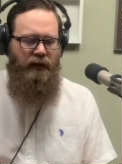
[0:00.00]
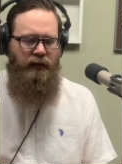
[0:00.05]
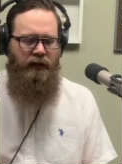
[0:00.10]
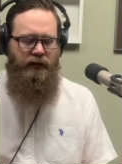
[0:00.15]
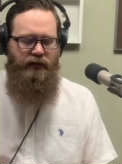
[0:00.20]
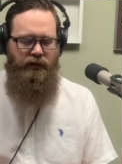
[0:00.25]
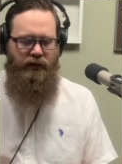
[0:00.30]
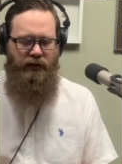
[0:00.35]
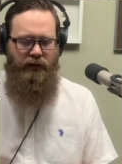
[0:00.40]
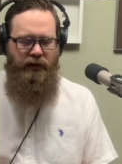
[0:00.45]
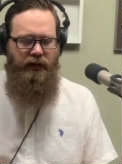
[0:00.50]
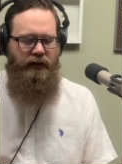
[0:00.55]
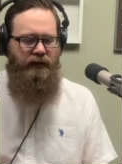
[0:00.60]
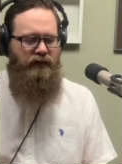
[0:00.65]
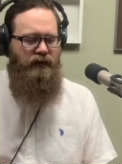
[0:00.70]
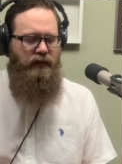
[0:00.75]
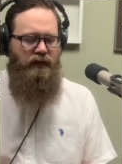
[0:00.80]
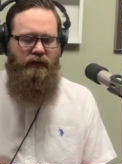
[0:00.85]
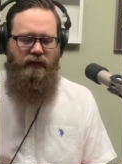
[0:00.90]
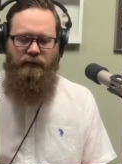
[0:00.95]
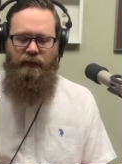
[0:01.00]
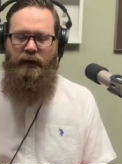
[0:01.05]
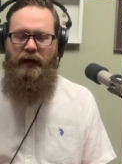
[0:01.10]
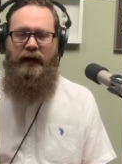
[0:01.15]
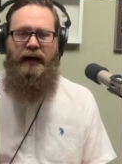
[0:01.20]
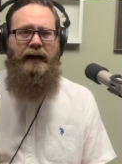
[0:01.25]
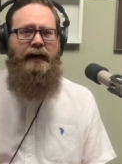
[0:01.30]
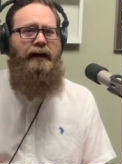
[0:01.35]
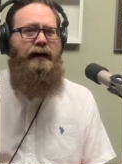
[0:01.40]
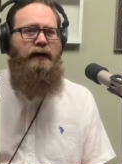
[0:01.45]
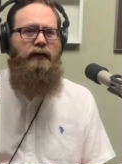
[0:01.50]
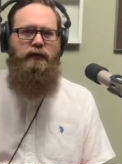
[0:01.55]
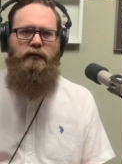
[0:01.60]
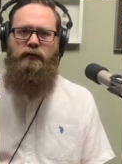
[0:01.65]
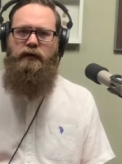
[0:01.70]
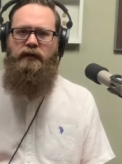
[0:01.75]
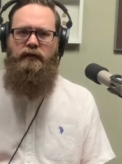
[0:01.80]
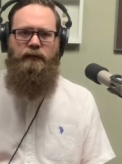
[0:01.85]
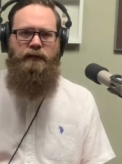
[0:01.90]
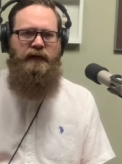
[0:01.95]
She gives a smile
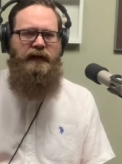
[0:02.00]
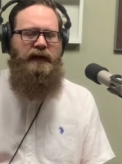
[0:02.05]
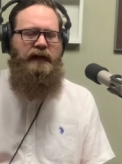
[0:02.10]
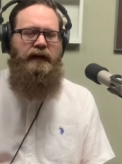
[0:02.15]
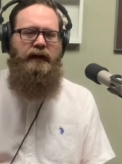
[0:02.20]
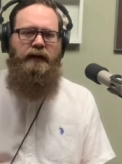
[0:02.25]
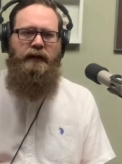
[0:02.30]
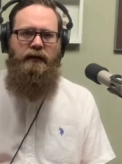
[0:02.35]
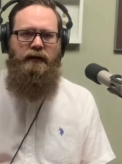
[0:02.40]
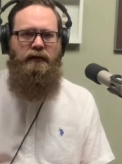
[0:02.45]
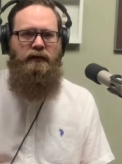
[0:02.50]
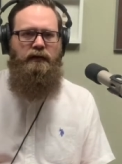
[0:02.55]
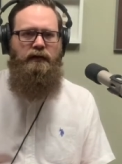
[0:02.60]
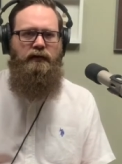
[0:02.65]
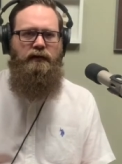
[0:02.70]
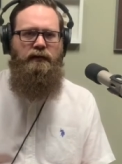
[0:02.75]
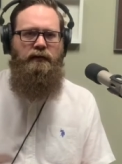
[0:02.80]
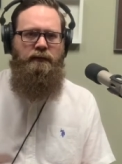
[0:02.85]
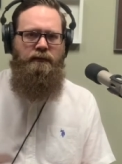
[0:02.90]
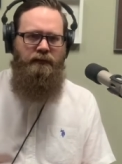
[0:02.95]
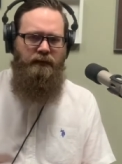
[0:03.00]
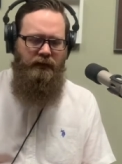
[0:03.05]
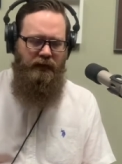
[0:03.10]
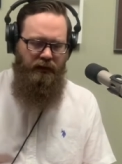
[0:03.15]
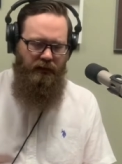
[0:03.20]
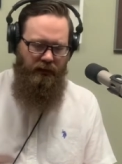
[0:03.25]
when the pain comes.